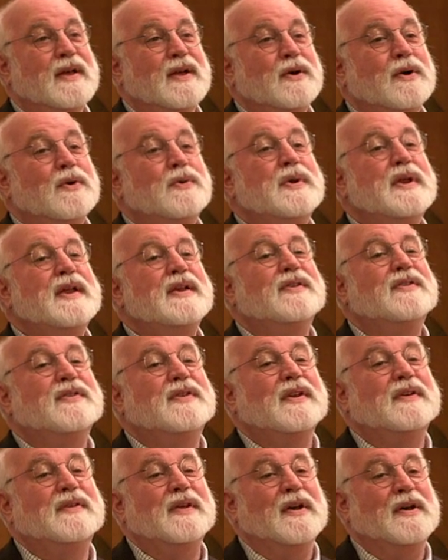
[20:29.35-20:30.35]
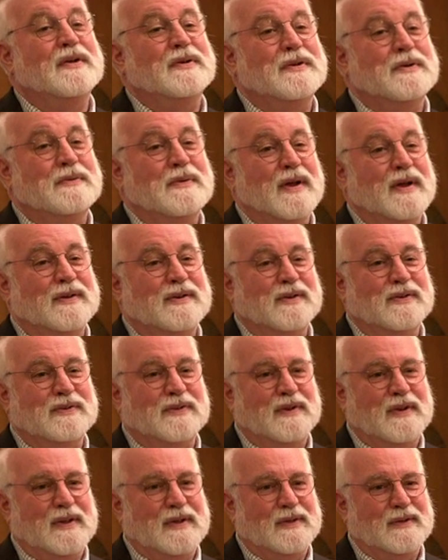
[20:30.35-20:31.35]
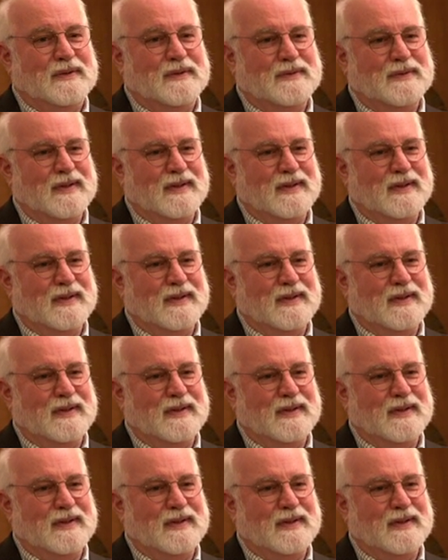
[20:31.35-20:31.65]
who needs to tell you not to steal?